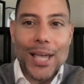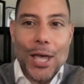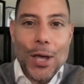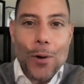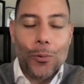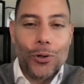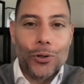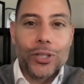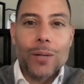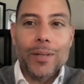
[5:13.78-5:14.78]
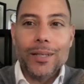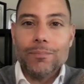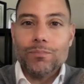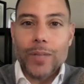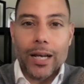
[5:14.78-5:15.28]
with were
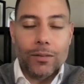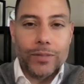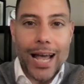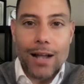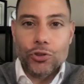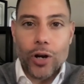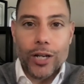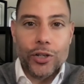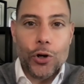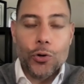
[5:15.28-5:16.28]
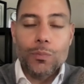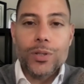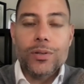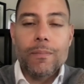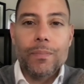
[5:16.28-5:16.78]
coming out of downtrodden
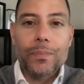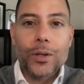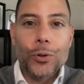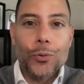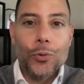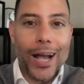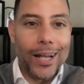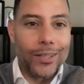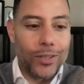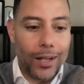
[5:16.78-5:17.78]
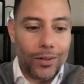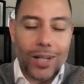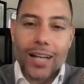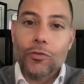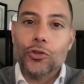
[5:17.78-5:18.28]
homes who had a
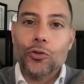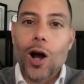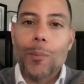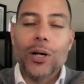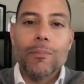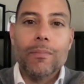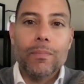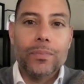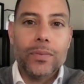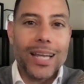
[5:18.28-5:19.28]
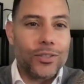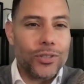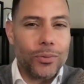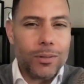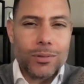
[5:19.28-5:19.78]
lot of trauma. Mm. And
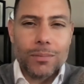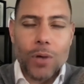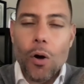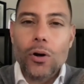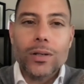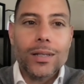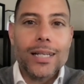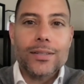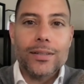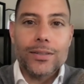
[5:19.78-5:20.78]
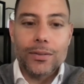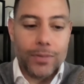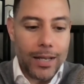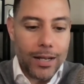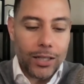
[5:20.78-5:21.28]
so there were some hard lessons
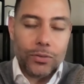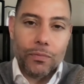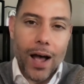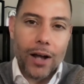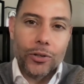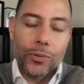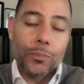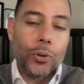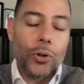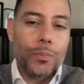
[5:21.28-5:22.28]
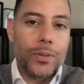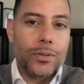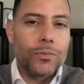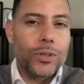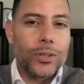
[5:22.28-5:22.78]
of value and
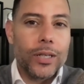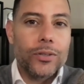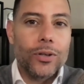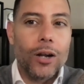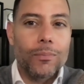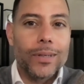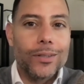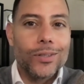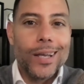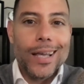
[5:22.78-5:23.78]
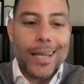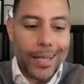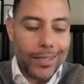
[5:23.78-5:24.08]
purpose, of which they taught me